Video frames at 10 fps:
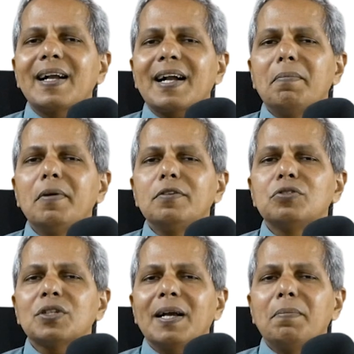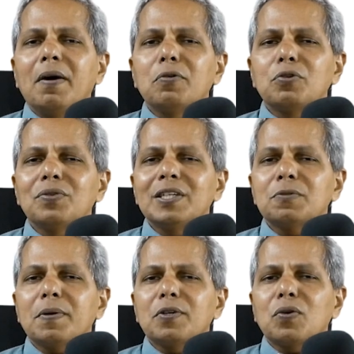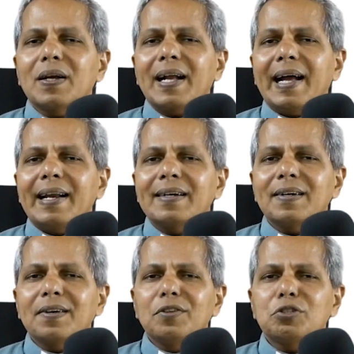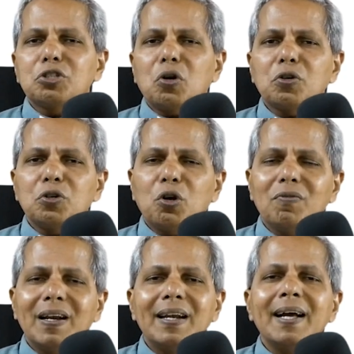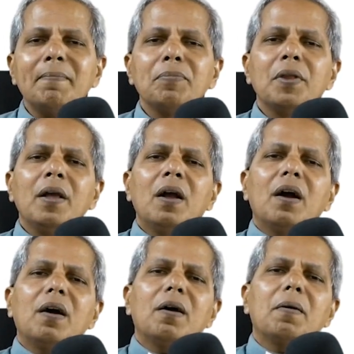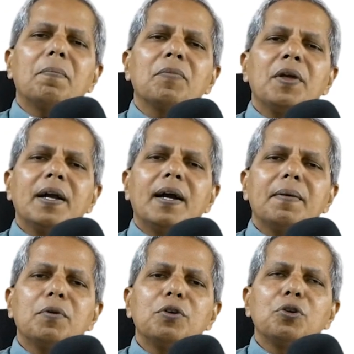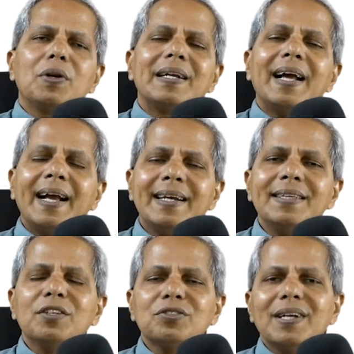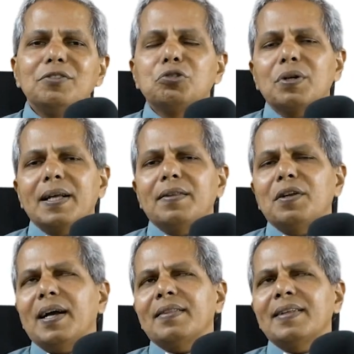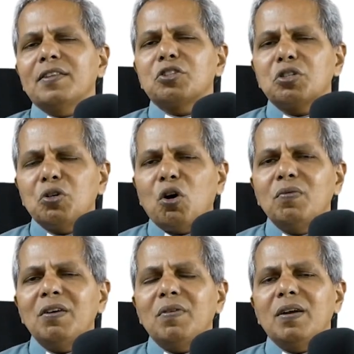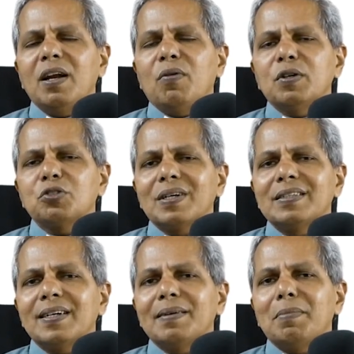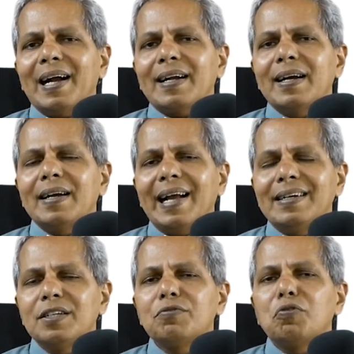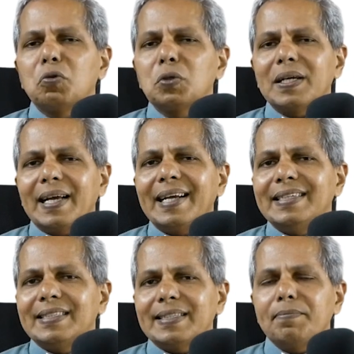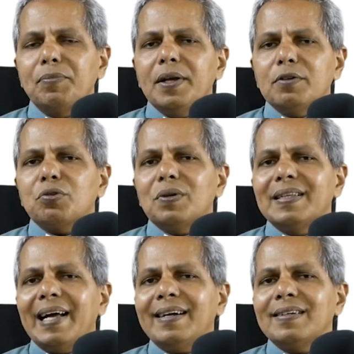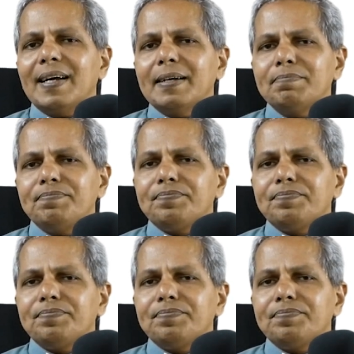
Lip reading: comments about this particular character in this short novella. During 19th century, that I think this novella was written back in 1848. So at that time,